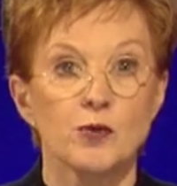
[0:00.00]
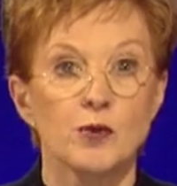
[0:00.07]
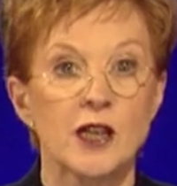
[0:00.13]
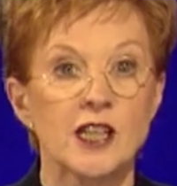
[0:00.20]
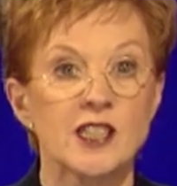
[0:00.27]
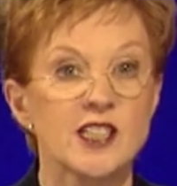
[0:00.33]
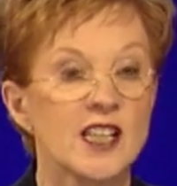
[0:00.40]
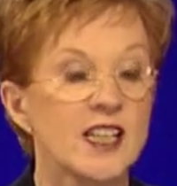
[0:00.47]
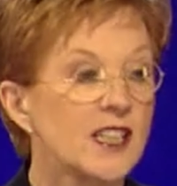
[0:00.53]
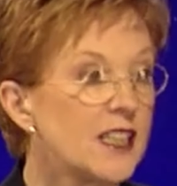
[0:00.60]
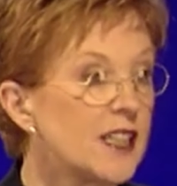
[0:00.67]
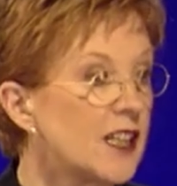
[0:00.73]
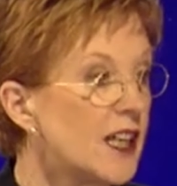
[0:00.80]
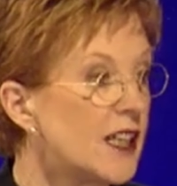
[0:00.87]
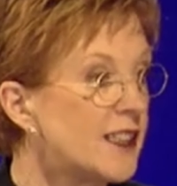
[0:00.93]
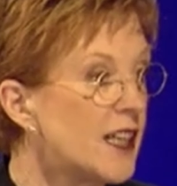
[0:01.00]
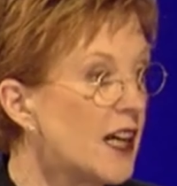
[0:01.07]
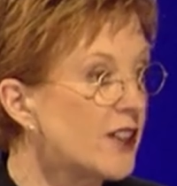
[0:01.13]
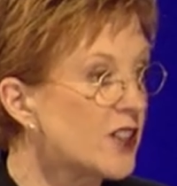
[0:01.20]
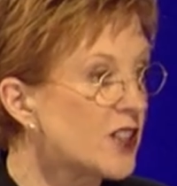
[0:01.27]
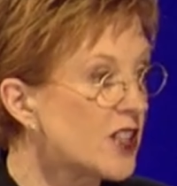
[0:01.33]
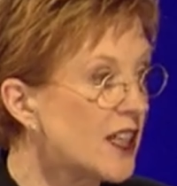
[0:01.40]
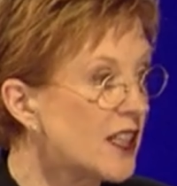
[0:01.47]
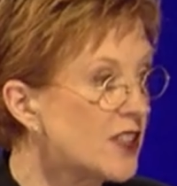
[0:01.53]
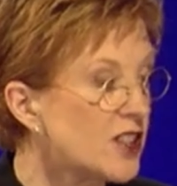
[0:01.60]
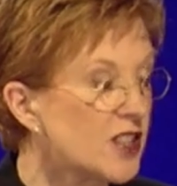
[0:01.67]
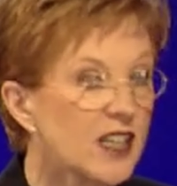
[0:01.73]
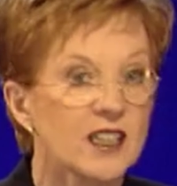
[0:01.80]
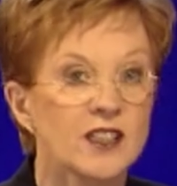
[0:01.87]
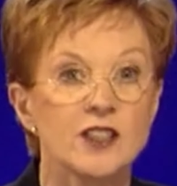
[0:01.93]
We're taking another 10
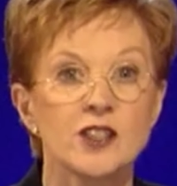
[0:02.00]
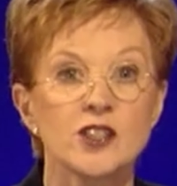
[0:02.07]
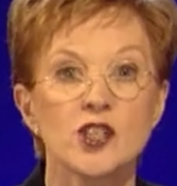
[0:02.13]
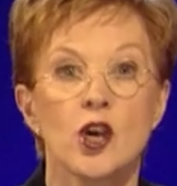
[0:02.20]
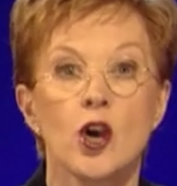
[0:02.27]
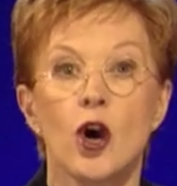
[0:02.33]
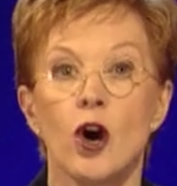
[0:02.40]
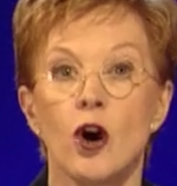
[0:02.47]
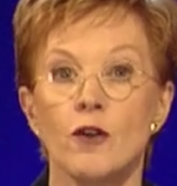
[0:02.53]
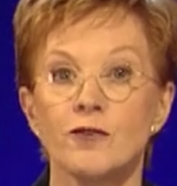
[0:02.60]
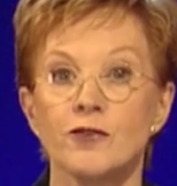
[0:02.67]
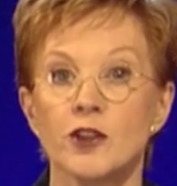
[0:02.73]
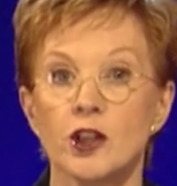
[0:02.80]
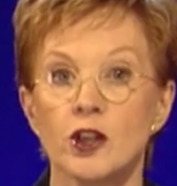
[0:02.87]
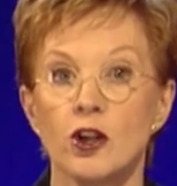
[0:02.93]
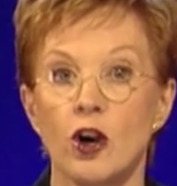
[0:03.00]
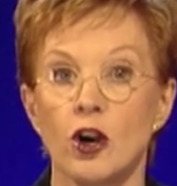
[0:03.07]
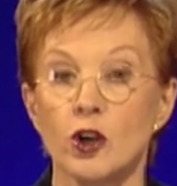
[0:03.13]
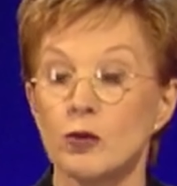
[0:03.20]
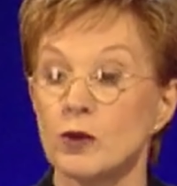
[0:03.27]
seconds off the clock.